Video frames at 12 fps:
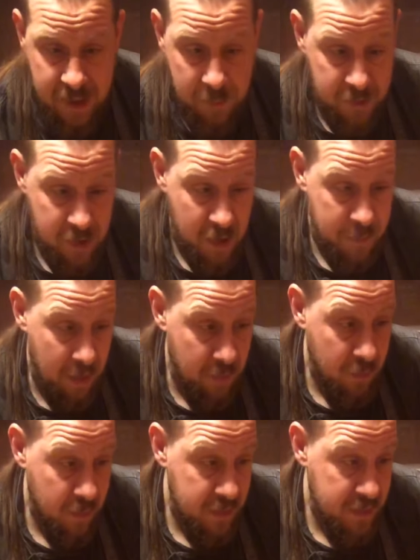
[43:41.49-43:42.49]
then we'll talk about
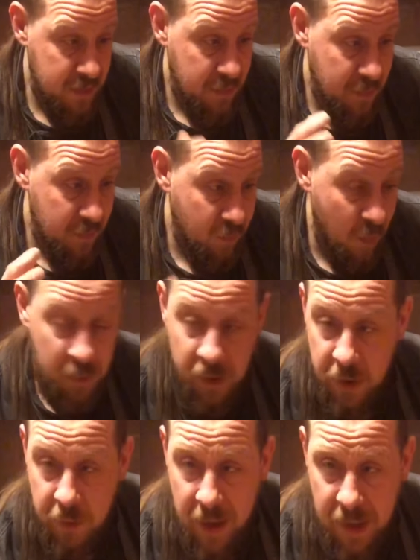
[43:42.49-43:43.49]
what we're going
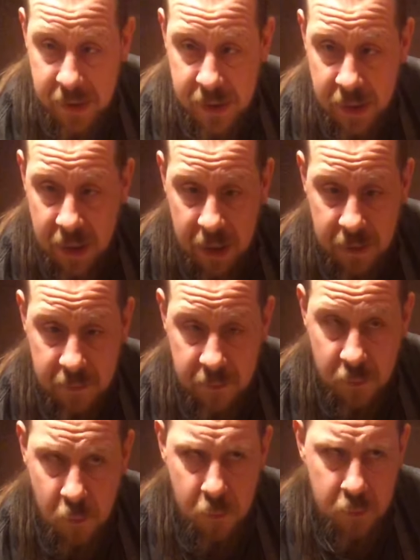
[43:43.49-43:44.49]
to do next
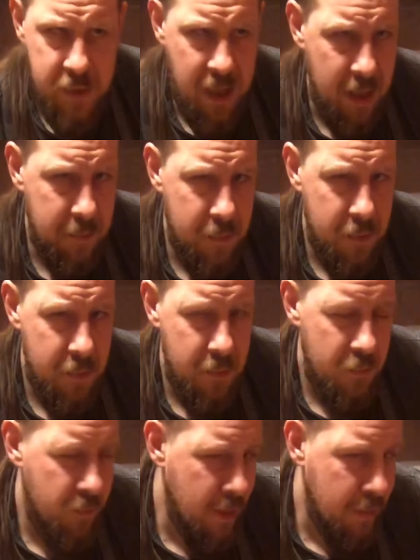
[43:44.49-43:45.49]
time
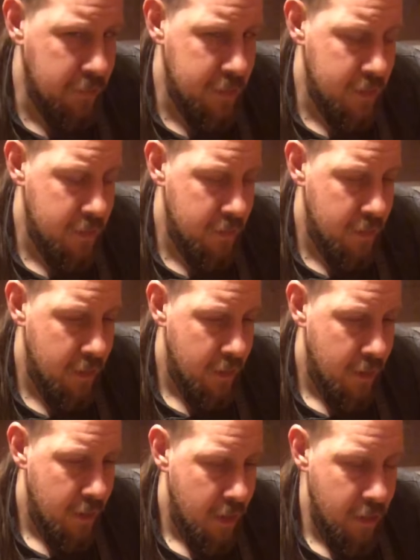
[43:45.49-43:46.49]
round.
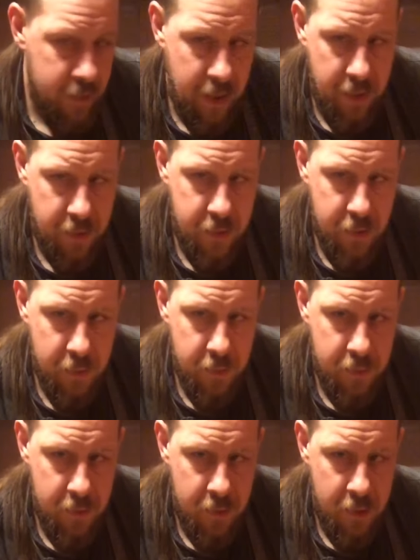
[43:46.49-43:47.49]
Okay, cool.
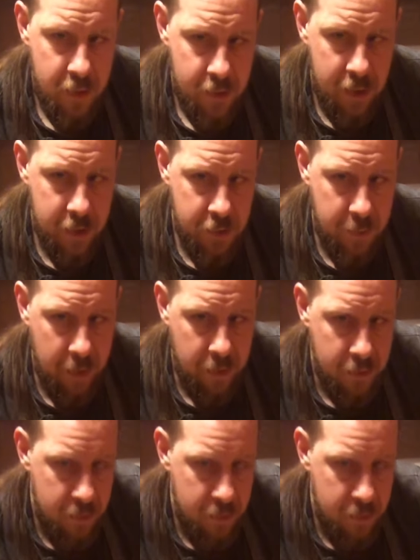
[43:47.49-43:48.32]
Catch you in a bit.